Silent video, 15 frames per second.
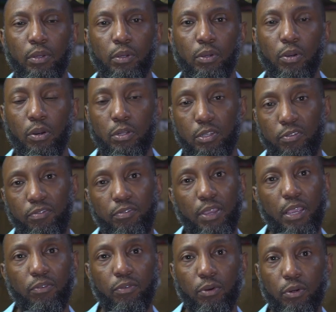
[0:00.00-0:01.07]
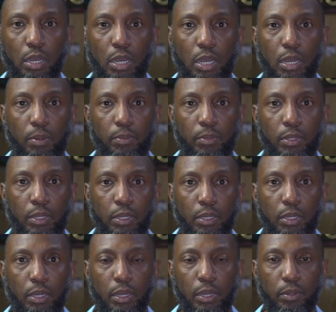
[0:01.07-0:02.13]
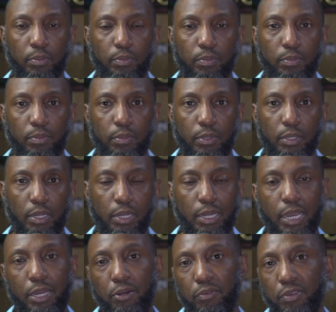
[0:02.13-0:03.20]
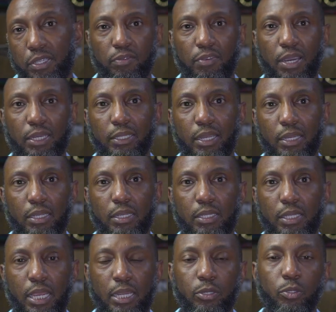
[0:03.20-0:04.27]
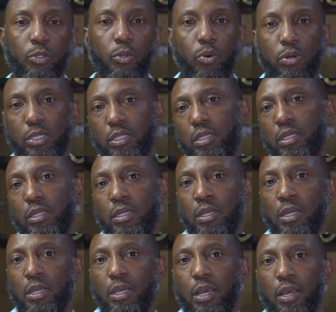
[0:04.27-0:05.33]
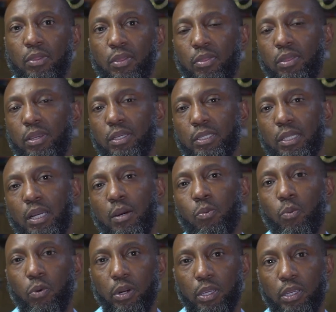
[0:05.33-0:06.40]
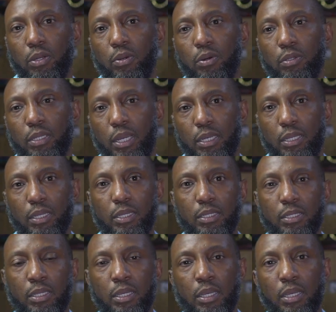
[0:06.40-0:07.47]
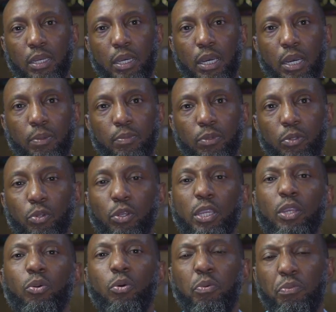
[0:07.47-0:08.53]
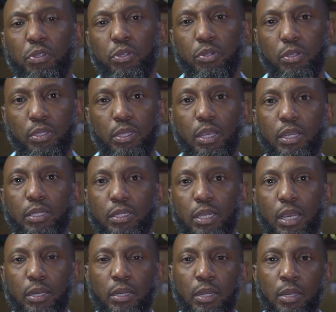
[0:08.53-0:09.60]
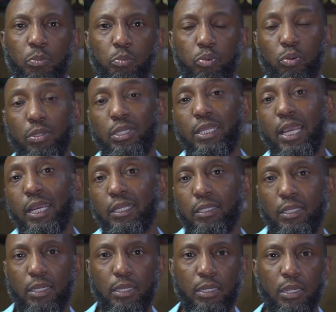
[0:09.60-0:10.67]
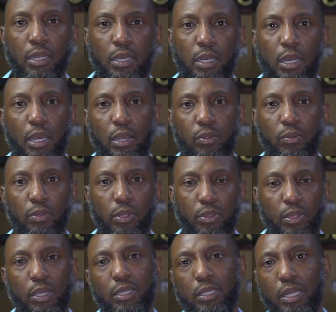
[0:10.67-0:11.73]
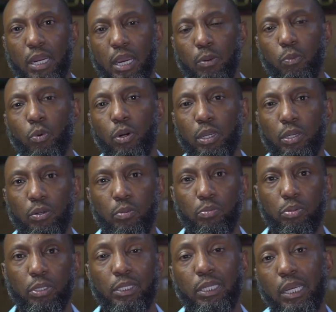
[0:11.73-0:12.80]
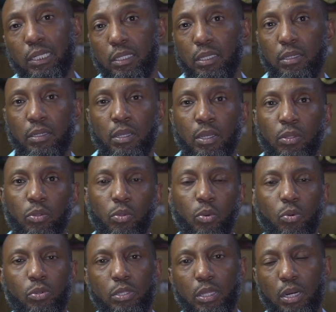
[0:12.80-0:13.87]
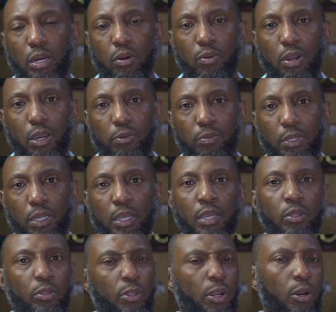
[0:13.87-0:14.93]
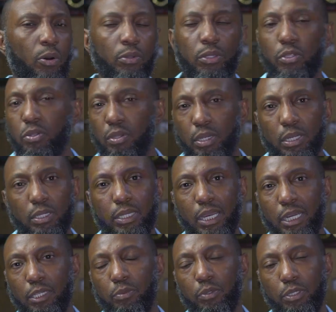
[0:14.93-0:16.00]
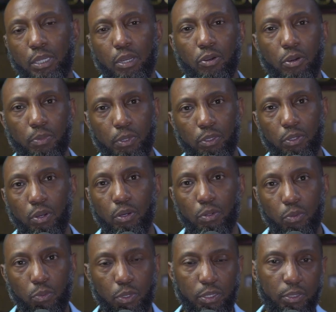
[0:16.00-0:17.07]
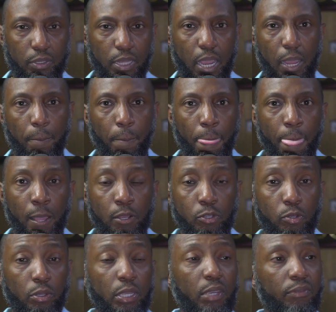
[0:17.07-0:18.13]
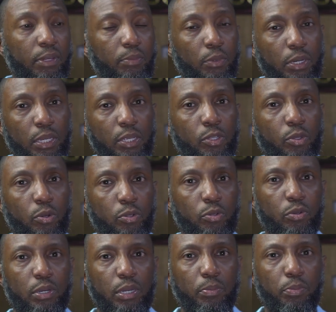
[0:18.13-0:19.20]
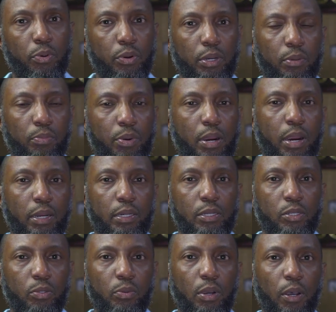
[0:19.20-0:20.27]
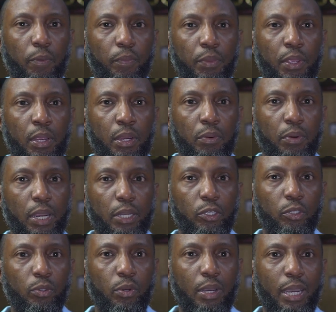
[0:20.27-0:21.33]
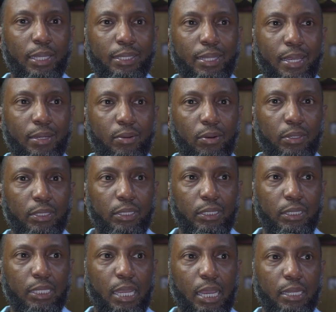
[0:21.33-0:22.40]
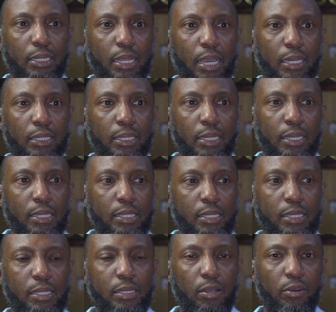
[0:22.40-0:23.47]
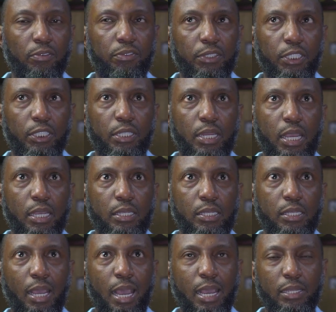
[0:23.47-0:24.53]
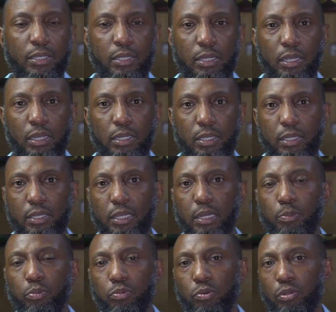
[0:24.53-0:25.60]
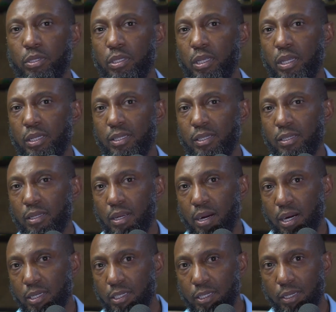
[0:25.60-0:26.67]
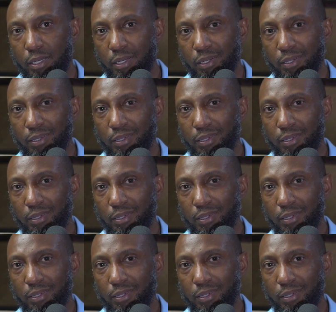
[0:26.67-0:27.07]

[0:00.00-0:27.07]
God's favor, the light of the fact that He's endorsing the things that I'm working on, that He's looking over those things and protecting the things that I'm working on, protecting those that are around me. There are all these other intangibles that come along with that. So giving money is also an important part as well, right? So I then understand that selfishness has its deep roots in scarcity.